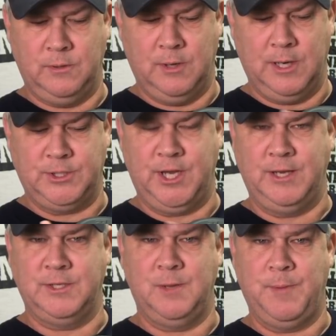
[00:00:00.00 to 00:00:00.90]
to
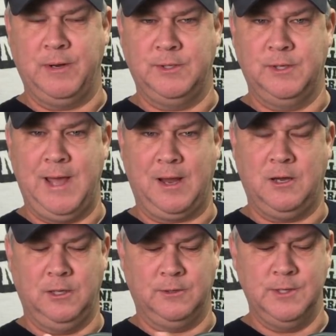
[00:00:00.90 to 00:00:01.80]
change the appearance of that
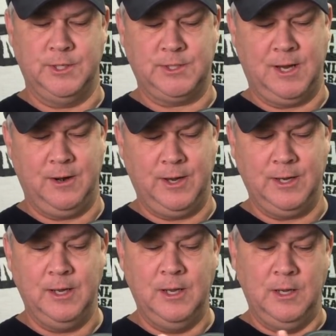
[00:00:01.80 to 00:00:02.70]
color in this
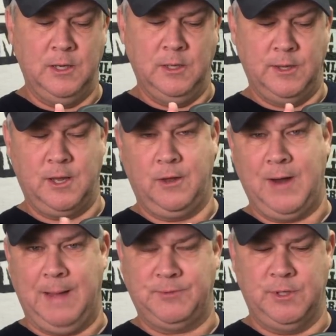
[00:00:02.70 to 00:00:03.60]
area. The other
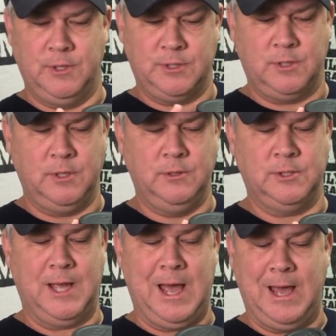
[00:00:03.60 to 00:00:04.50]
option is to use
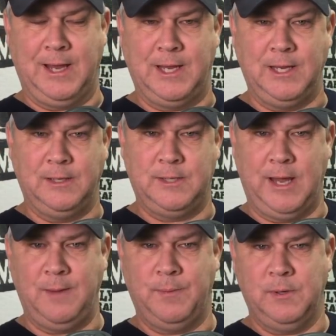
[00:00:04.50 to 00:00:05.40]
a high heat
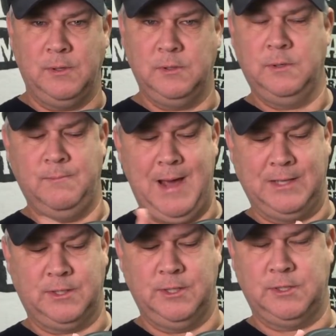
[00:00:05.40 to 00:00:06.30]
tape,
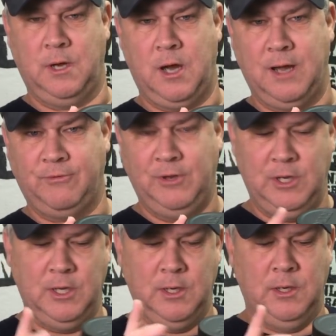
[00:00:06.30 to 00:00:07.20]
mask this off.
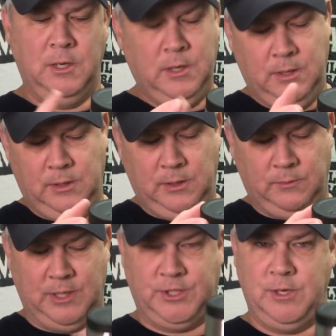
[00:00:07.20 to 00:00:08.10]

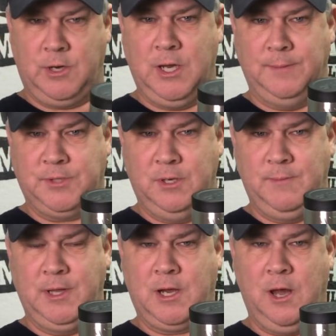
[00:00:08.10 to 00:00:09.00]
The rest of your cup's going to
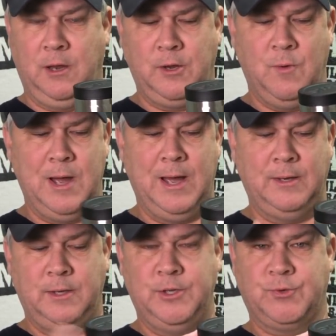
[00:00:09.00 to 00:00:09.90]
be the color you want,
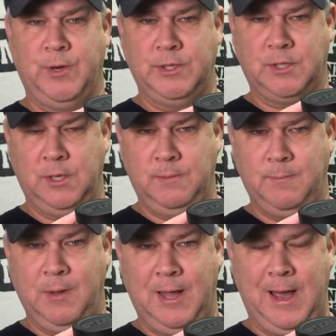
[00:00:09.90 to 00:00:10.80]
and this ring is going to be
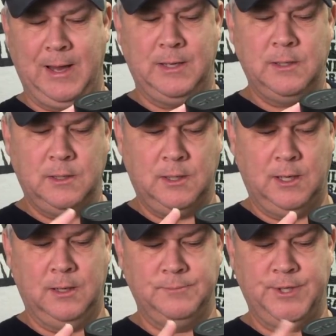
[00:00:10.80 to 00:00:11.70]
black.
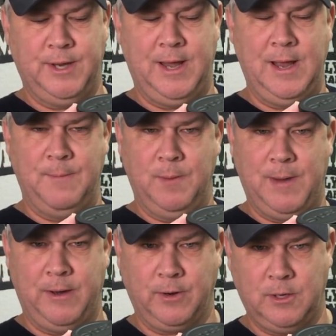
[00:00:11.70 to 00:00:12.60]
Today I'm going to
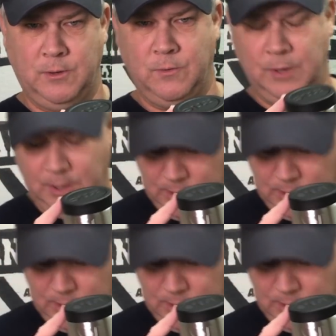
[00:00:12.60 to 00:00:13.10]
powder coat